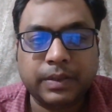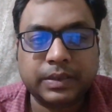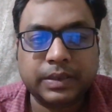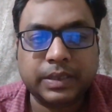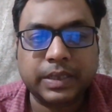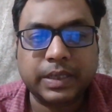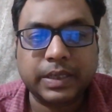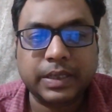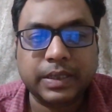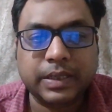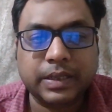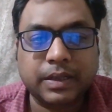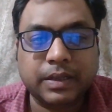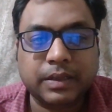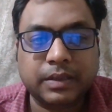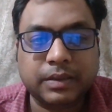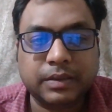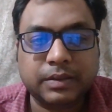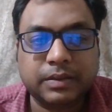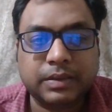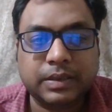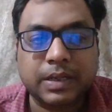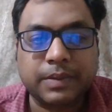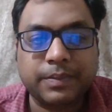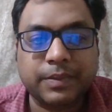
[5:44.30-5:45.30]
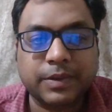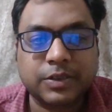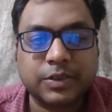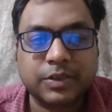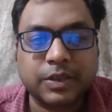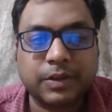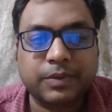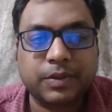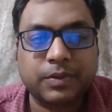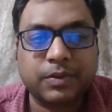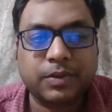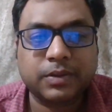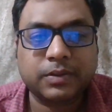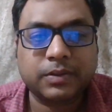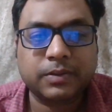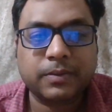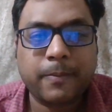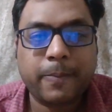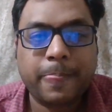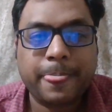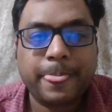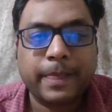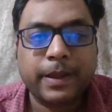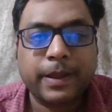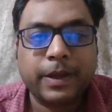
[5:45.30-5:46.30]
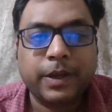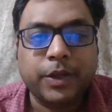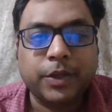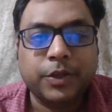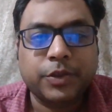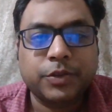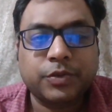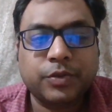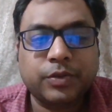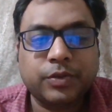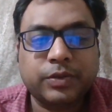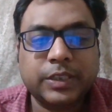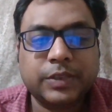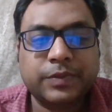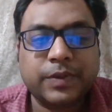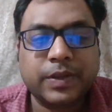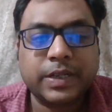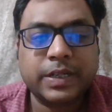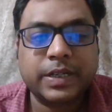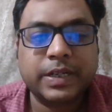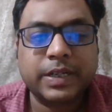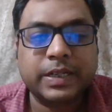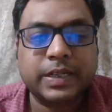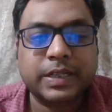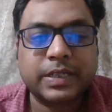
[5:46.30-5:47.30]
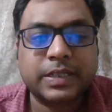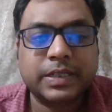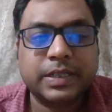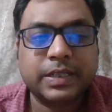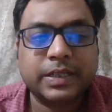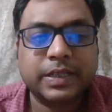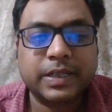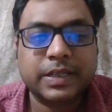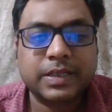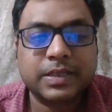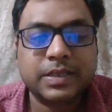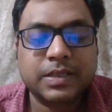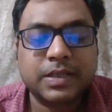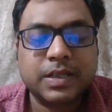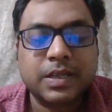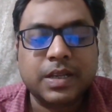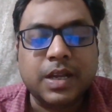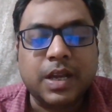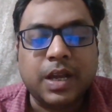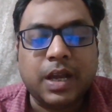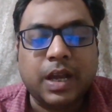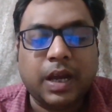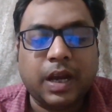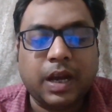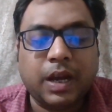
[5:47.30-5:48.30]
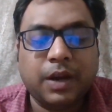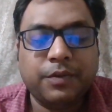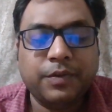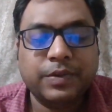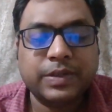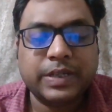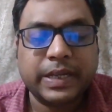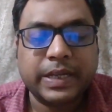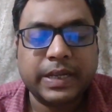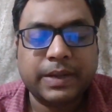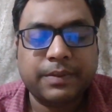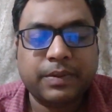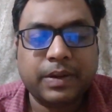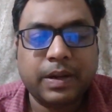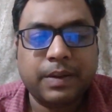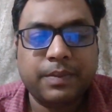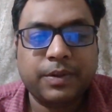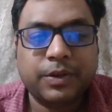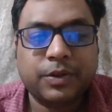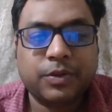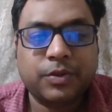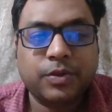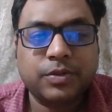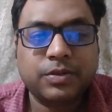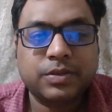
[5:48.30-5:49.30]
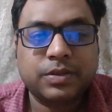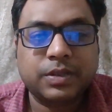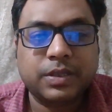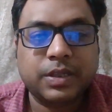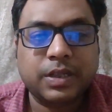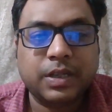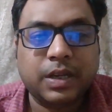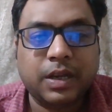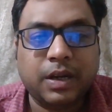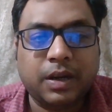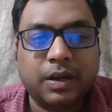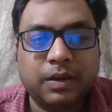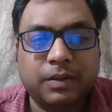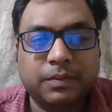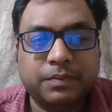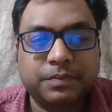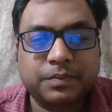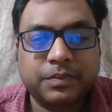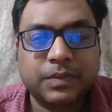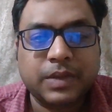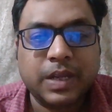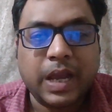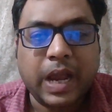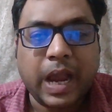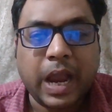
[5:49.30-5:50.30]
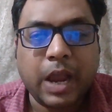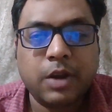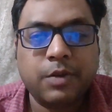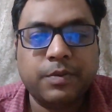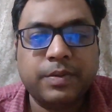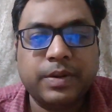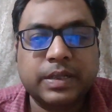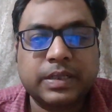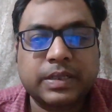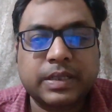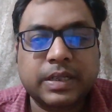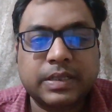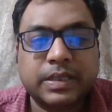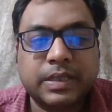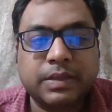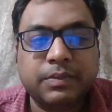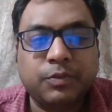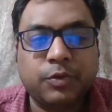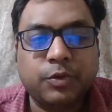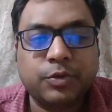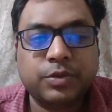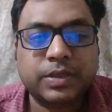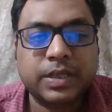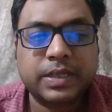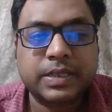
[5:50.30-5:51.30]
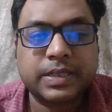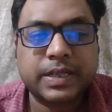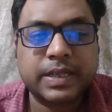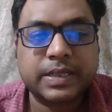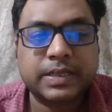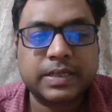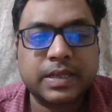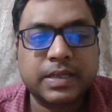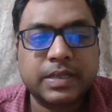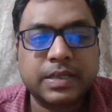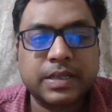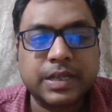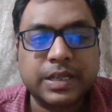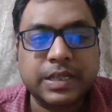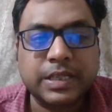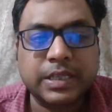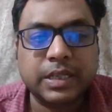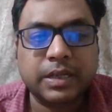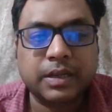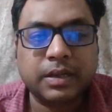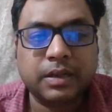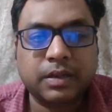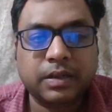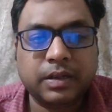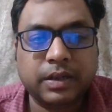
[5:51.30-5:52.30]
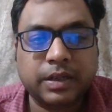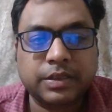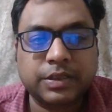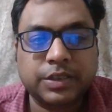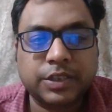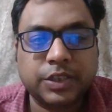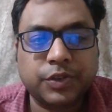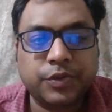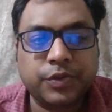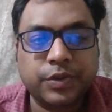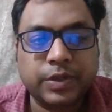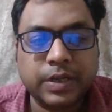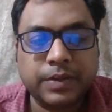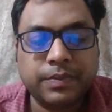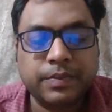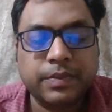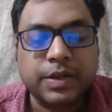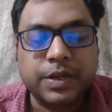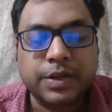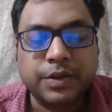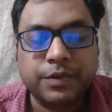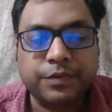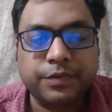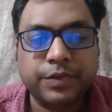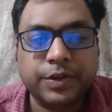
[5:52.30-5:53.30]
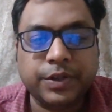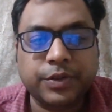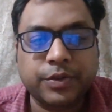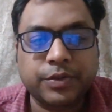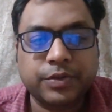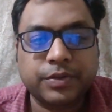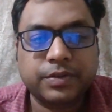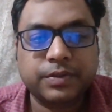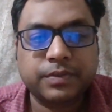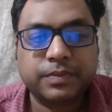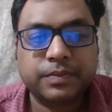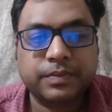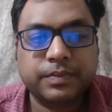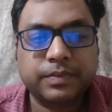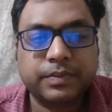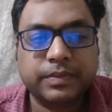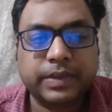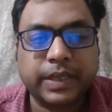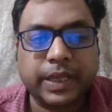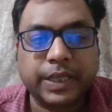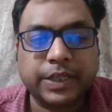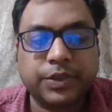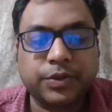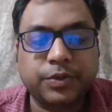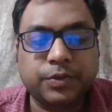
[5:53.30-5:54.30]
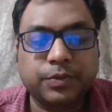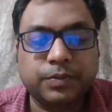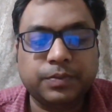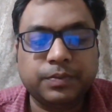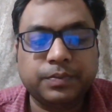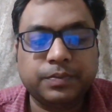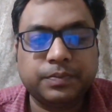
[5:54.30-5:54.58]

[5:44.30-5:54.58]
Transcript: three months afterwards. So this was an interesting case which I have come across. I will be discussing more such cases in the consecutive videos. Thank you.